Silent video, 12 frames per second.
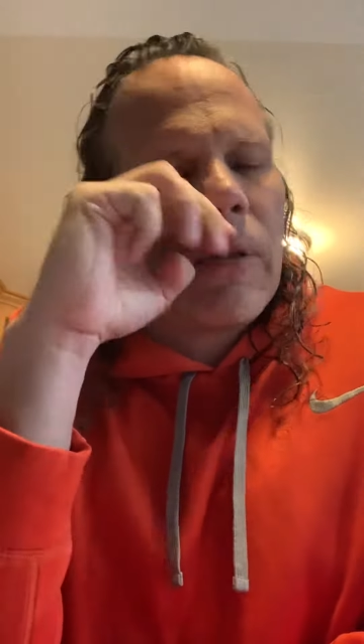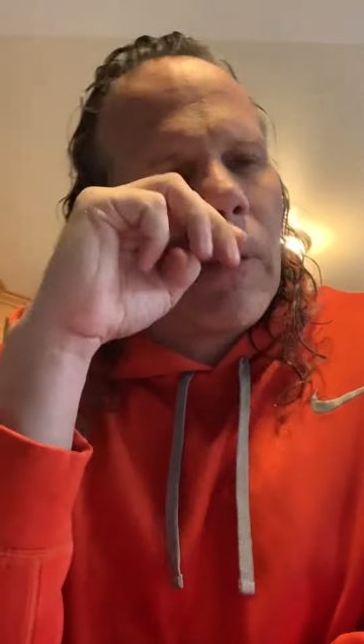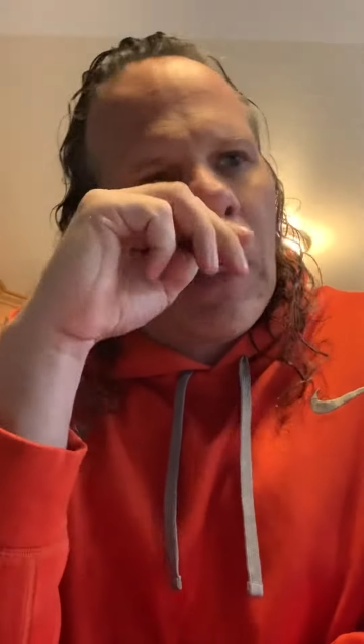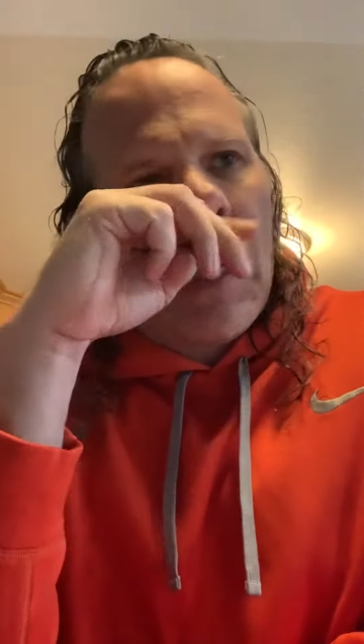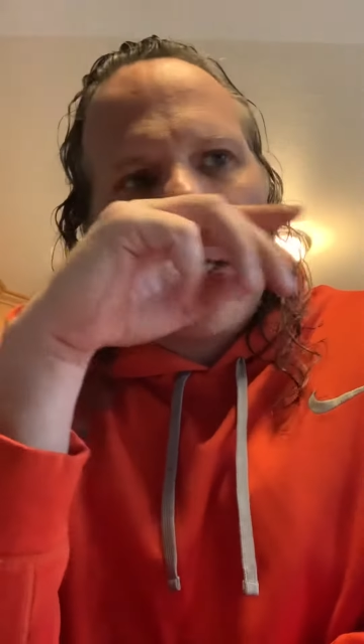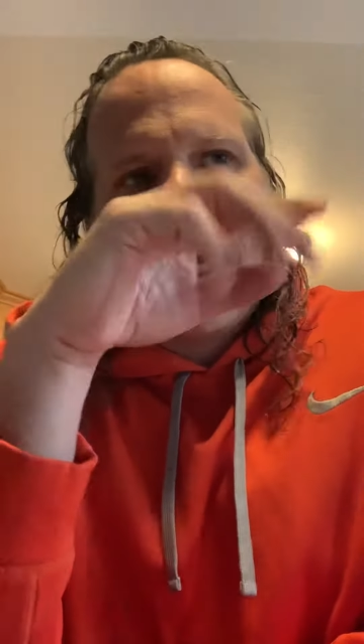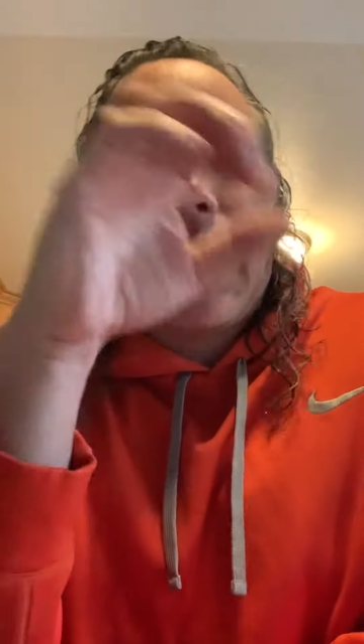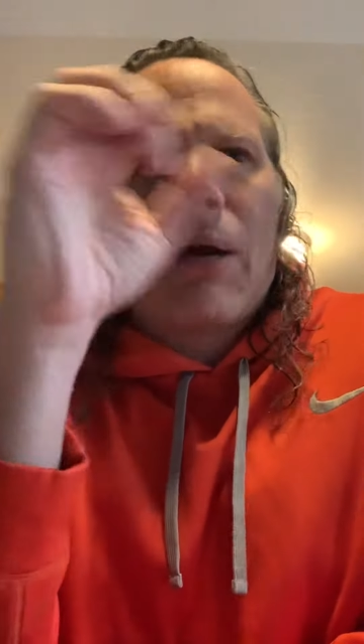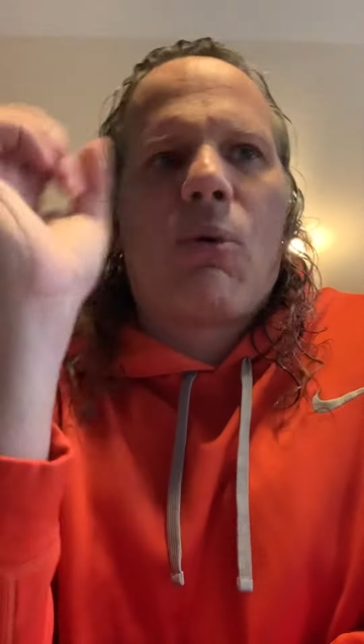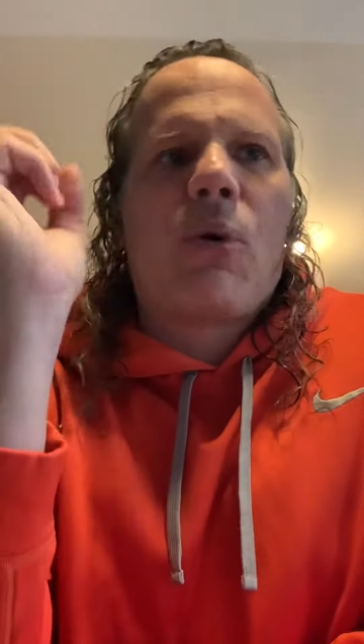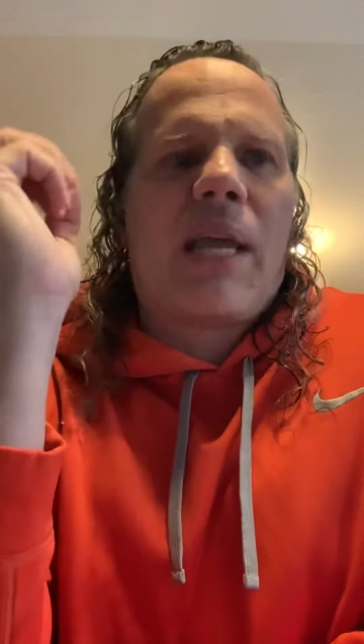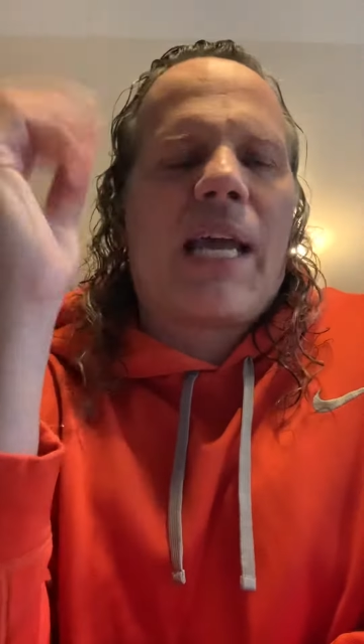and I
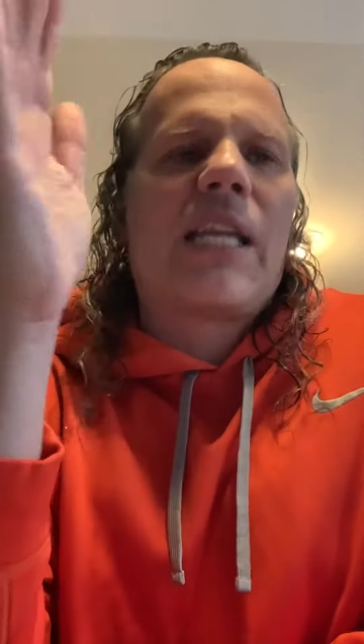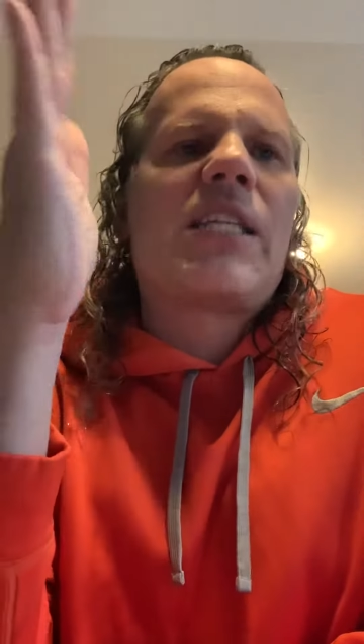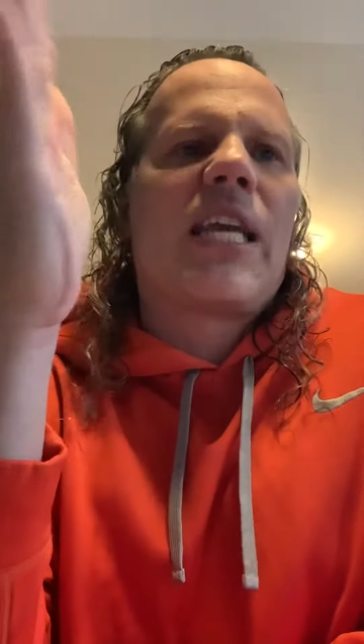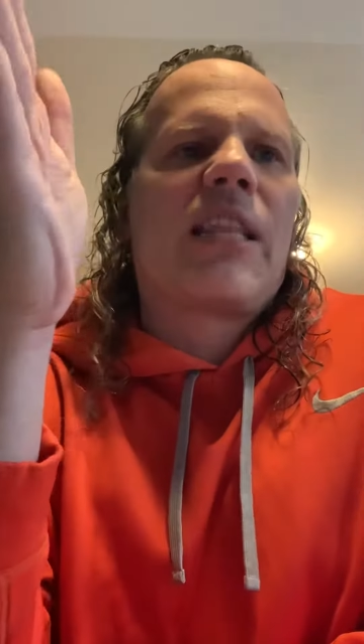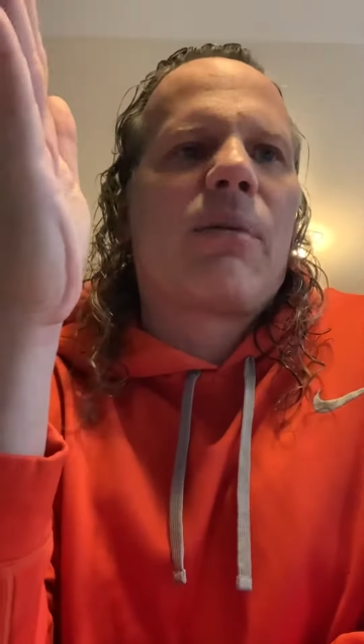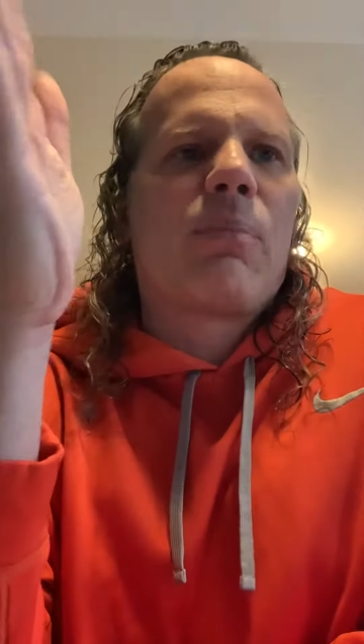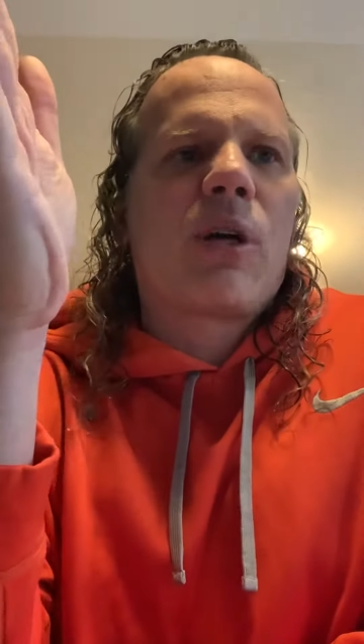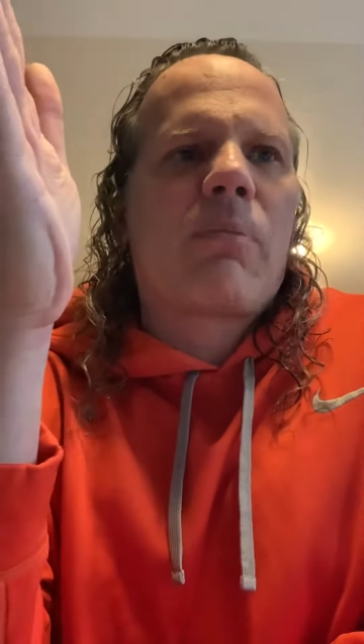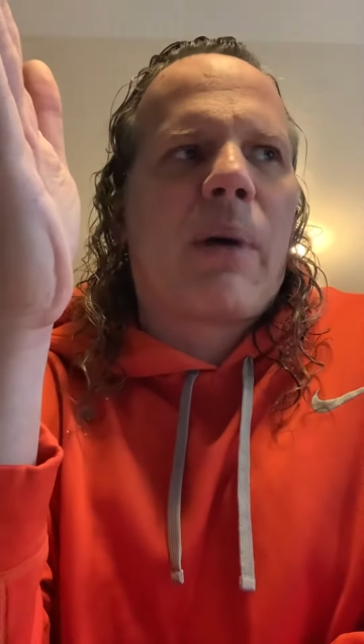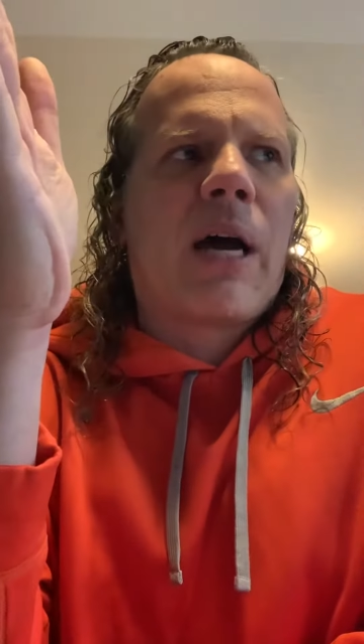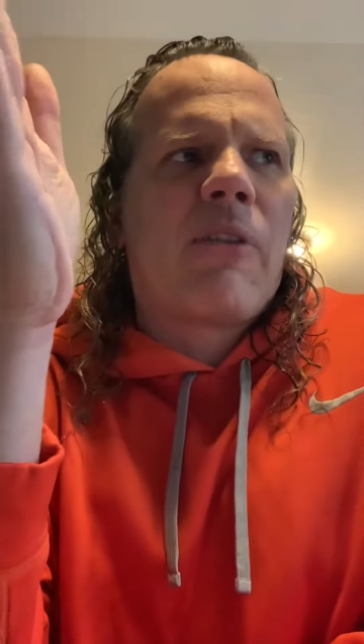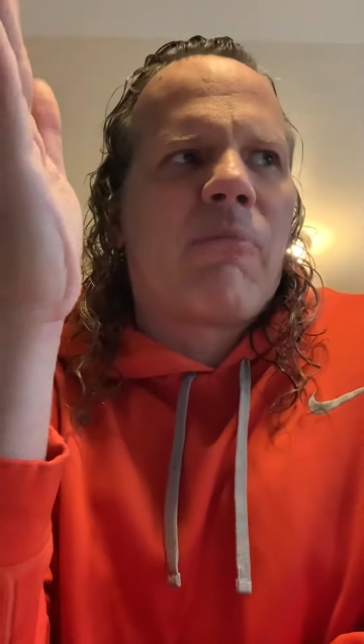won't annotate the book
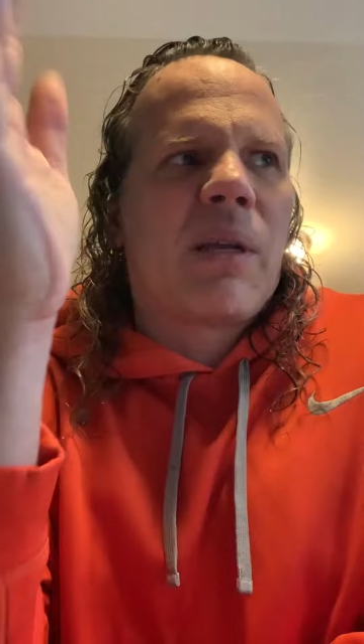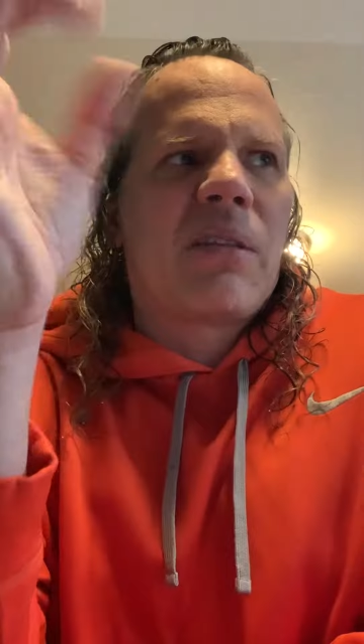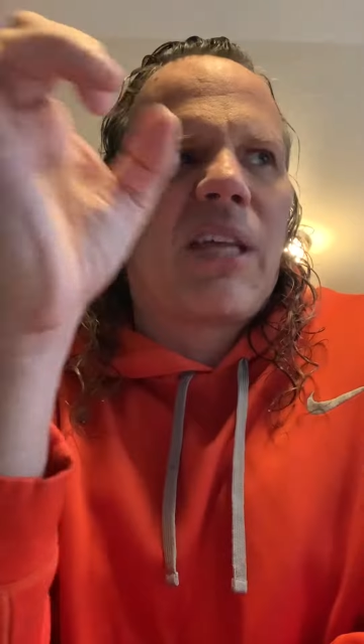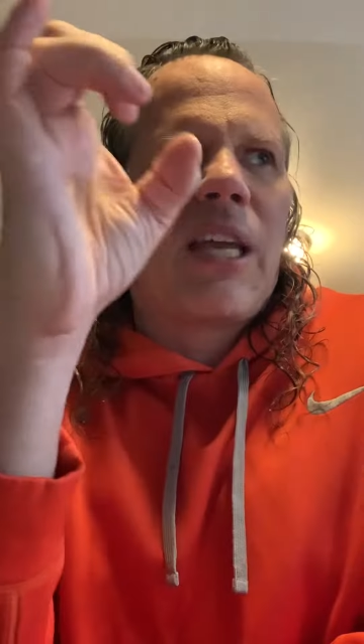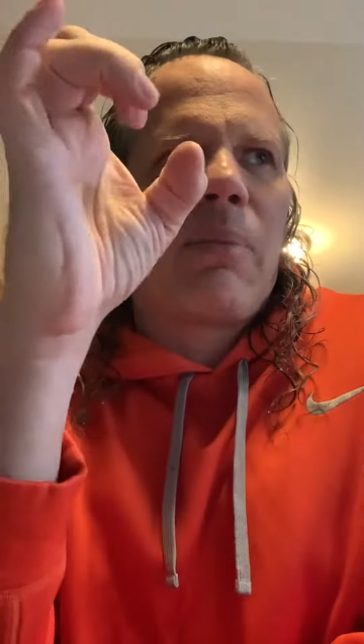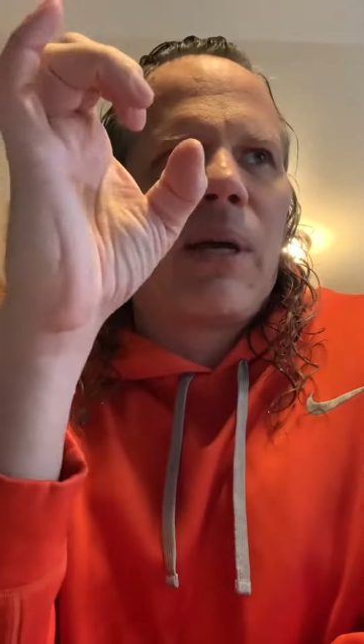per se,